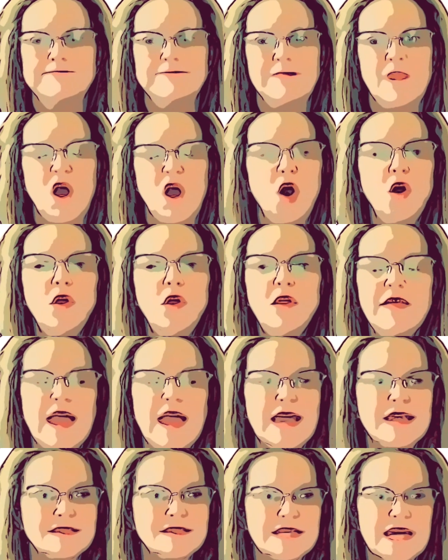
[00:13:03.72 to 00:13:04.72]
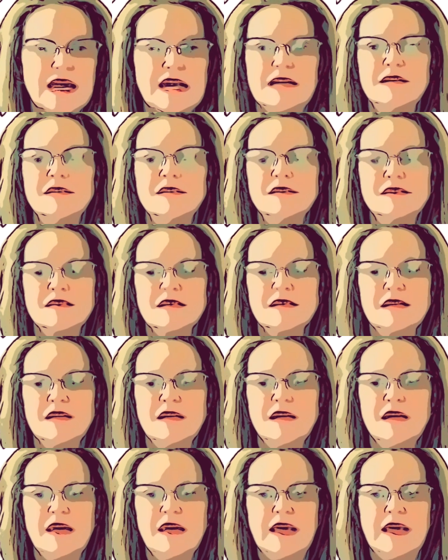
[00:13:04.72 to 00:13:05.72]
all that does
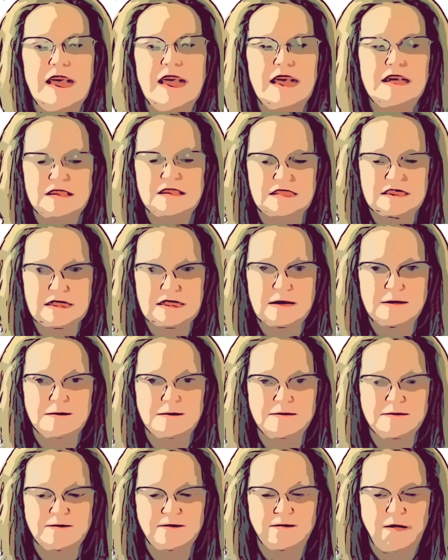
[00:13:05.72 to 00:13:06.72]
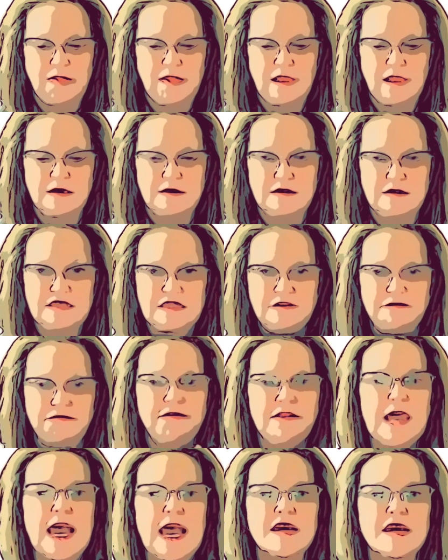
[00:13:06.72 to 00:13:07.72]
is
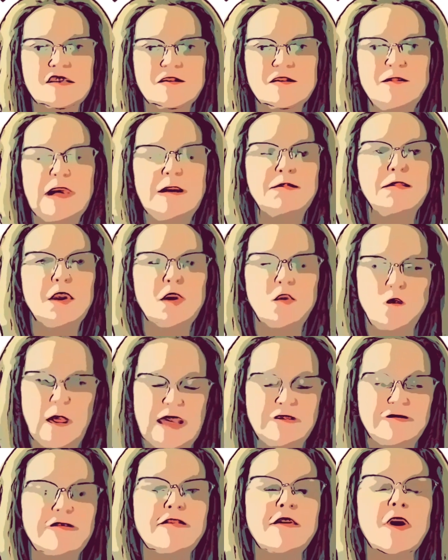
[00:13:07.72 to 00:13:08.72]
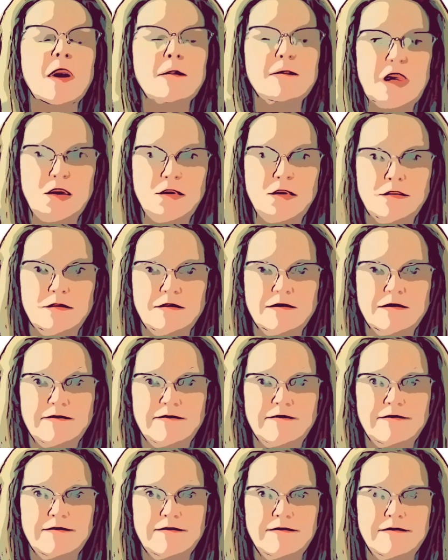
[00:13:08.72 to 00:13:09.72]
deflects people away from you.
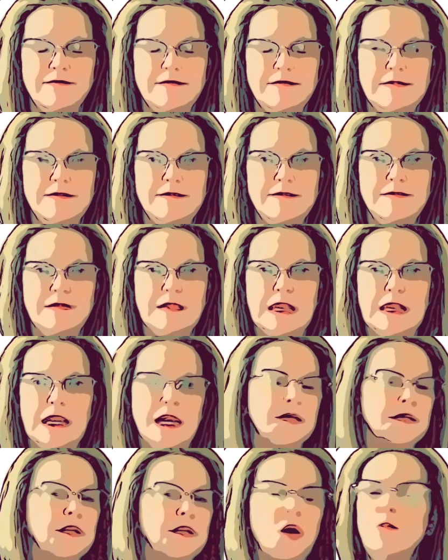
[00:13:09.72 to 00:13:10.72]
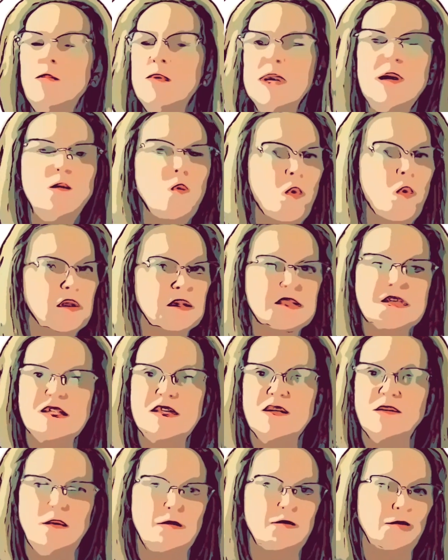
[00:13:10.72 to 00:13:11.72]
Nobody wants
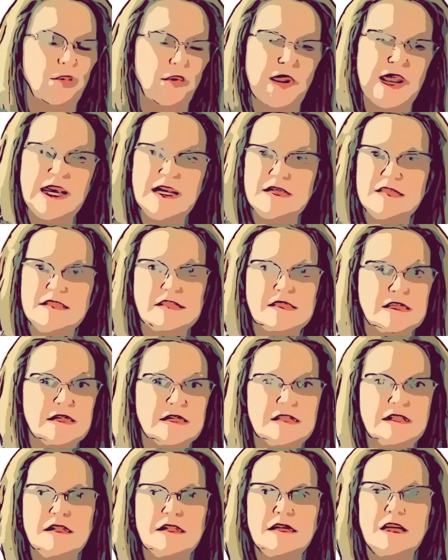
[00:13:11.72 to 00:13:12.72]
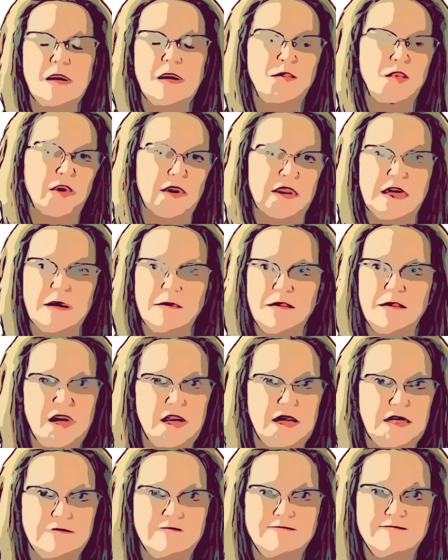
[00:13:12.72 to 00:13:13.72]
to embrace a
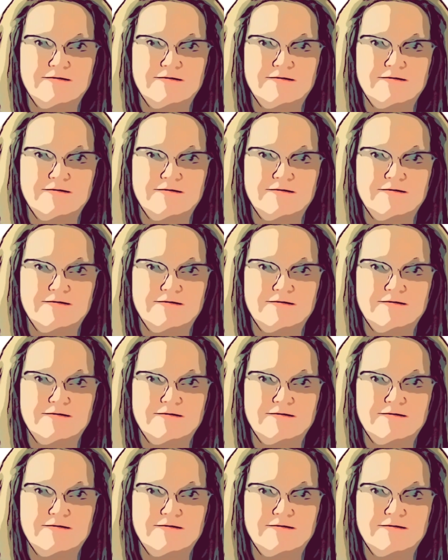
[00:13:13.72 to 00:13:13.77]
porcupine.